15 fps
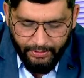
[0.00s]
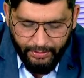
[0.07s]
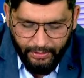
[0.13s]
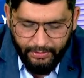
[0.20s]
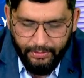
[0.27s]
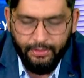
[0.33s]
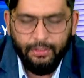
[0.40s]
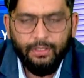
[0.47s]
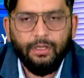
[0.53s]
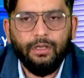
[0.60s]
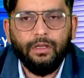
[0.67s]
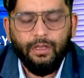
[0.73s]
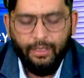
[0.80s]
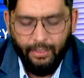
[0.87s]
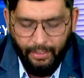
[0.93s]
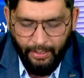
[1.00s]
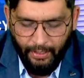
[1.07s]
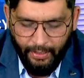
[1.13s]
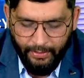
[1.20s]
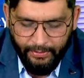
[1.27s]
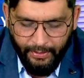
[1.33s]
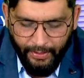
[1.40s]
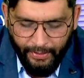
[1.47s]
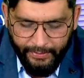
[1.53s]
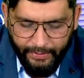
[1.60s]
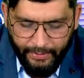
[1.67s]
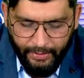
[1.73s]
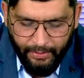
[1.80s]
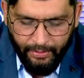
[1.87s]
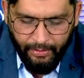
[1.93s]
S, and the
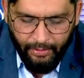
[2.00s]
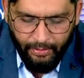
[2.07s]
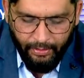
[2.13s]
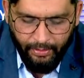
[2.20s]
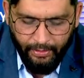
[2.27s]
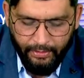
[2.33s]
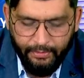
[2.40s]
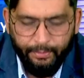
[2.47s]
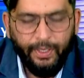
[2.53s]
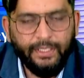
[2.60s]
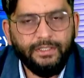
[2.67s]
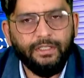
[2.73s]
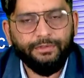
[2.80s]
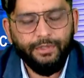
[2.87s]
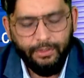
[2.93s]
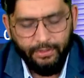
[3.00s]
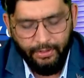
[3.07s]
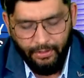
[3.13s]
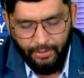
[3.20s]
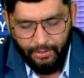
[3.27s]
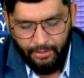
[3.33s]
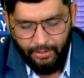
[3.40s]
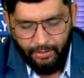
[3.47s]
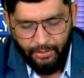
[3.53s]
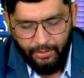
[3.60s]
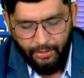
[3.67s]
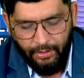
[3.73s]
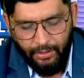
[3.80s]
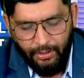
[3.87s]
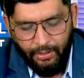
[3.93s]
editor is myself, Dr.
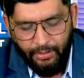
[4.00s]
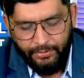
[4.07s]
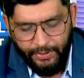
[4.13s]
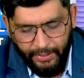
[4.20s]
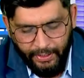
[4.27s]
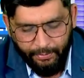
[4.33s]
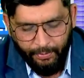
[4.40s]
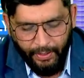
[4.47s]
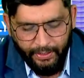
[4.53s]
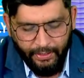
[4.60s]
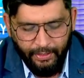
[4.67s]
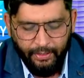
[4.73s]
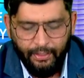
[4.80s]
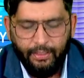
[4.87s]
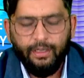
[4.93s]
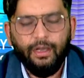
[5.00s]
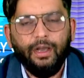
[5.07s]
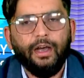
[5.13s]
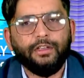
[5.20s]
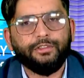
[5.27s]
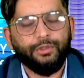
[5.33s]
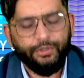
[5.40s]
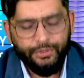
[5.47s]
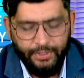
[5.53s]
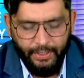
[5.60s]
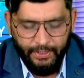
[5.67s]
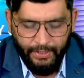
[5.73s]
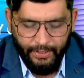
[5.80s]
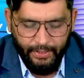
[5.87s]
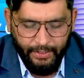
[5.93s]
Syed Bakar. Associate
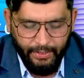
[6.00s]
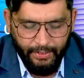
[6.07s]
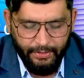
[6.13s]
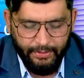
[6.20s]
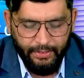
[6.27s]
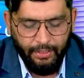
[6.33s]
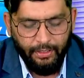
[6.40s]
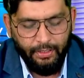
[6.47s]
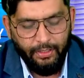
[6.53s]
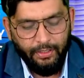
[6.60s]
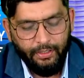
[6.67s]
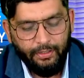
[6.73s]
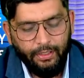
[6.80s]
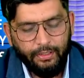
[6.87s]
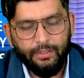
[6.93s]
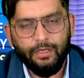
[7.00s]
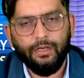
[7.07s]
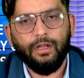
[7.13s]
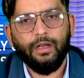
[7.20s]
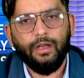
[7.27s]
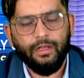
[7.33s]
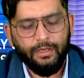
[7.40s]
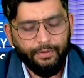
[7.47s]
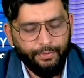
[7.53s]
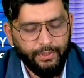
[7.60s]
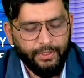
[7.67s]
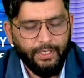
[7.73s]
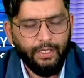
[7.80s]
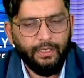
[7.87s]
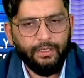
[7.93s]
editor is Dr.
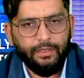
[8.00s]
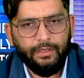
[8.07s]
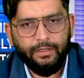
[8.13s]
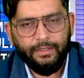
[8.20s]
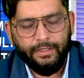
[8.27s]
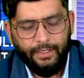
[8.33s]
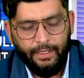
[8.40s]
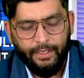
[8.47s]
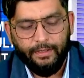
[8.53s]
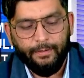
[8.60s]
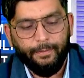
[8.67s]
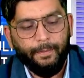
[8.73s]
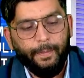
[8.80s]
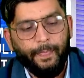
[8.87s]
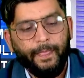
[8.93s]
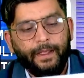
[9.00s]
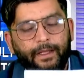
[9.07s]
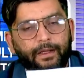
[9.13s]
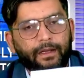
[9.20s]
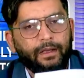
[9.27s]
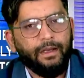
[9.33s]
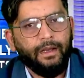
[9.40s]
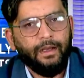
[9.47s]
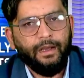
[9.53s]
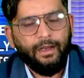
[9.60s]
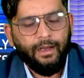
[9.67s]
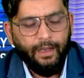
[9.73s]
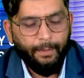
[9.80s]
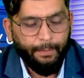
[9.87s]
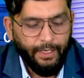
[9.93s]
Ravindra KN.
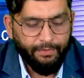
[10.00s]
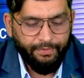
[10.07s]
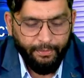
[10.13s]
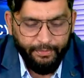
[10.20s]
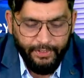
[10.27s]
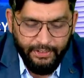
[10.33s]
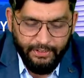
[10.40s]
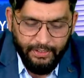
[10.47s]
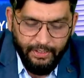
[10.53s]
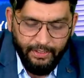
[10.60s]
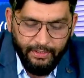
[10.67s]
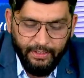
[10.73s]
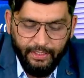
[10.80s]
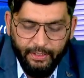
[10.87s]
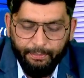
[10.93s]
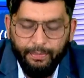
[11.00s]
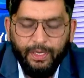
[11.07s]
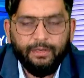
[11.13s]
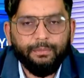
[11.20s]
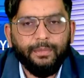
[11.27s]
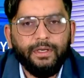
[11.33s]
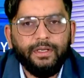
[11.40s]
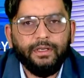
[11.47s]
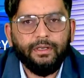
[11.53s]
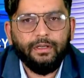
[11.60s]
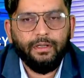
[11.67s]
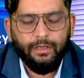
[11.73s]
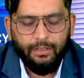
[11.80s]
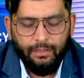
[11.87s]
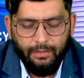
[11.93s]
Apart from this, the departmental
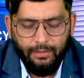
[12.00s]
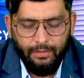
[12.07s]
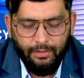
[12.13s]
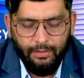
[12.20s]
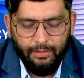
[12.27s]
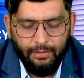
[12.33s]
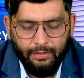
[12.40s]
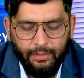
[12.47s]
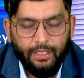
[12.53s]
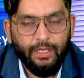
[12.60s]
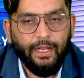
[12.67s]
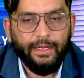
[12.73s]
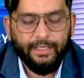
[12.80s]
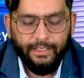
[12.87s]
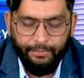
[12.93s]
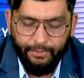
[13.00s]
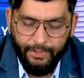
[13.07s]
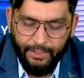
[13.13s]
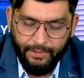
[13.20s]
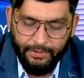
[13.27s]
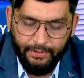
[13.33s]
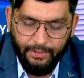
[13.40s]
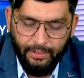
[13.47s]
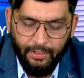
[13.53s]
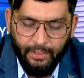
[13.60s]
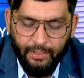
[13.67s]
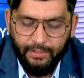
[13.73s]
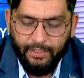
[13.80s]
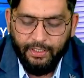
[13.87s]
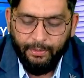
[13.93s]
activities,
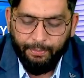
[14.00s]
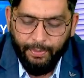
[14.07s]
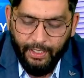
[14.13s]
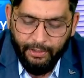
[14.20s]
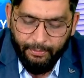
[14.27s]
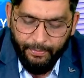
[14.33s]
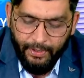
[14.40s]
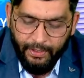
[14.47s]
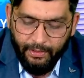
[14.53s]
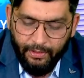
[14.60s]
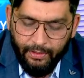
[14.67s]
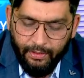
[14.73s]
the department